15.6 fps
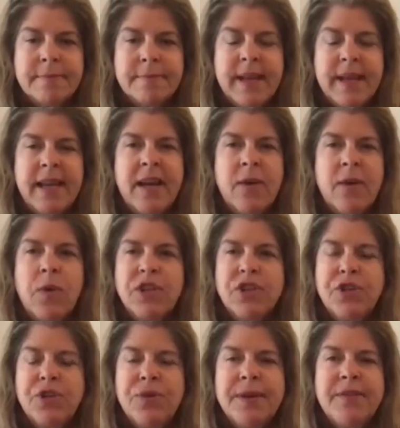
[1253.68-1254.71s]
And I want
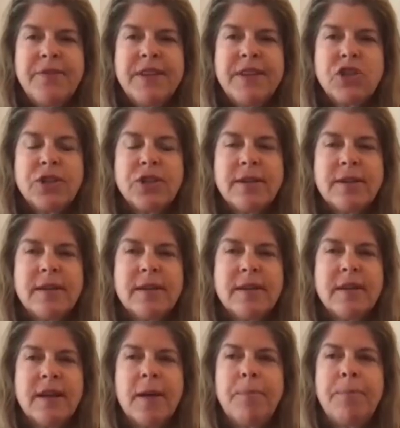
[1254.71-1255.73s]
you to envision
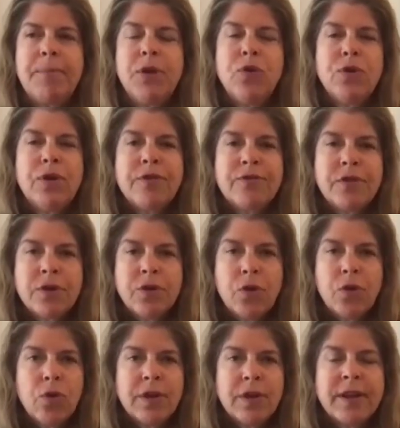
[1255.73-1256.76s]
a beautiful
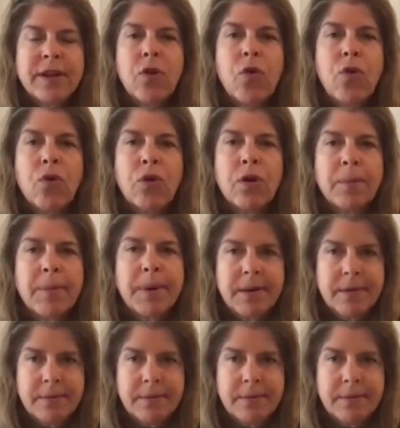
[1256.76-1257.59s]
golden orb